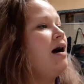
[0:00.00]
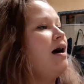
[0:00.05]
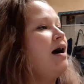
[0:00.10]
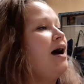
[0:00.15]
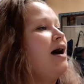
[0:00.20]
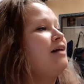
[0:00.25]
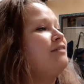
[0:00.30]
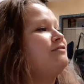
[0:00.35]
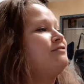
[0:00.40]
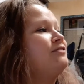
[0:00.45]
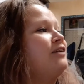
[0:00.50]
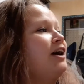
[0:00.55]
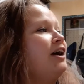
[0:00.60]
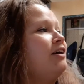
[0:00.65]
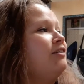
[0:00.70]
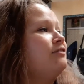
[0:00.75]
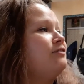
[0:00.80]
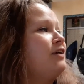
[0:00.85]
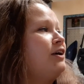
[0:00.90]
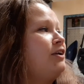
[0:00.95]
A
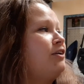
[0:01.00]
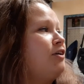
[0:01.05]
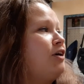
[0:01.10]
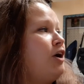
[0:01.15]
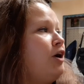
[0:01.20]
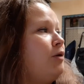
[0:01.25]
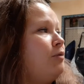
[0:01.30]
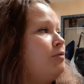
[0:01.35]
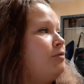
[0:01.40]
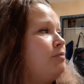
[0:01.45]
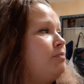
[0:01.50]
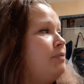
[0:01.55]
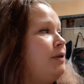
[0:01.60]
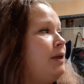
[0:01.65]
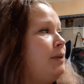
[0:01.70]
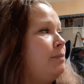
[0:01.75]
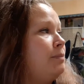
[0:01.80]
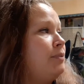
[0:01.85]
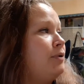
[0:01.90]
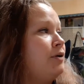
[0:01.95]
firefighter helps
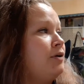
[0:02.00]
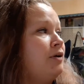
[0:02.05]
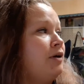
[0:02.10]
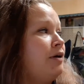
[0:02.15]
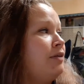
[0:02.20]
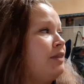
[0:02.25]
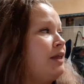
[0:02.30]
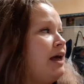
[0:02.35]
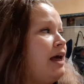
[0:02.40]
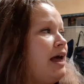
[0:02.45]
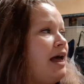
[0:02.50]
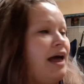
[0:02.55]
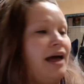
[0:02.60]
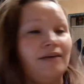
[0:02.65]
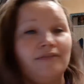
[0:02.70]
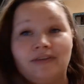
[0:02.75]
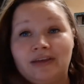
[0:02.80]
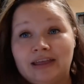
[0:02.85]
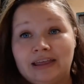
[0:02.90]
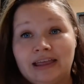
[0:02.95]
Pete put on the
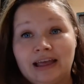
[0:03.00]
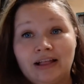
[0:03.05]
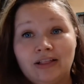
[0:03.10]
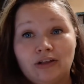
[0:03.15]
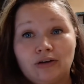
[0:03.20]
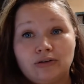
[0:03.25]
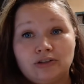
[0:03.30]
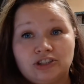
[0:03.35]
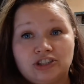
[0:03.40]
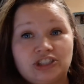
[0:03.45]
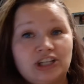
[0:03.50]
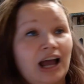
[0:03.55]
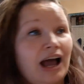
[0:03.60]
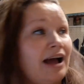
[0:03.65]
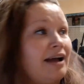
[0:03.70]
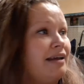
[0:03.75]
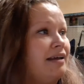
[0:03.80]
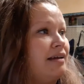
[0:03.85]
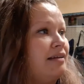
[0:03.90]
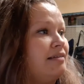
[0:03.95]
heavy yellow
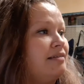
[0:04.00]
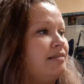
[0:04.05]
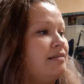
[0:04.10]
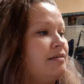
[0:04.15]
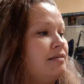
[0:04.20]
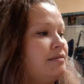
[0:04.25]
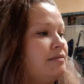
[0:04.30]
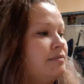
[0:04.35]
jacket.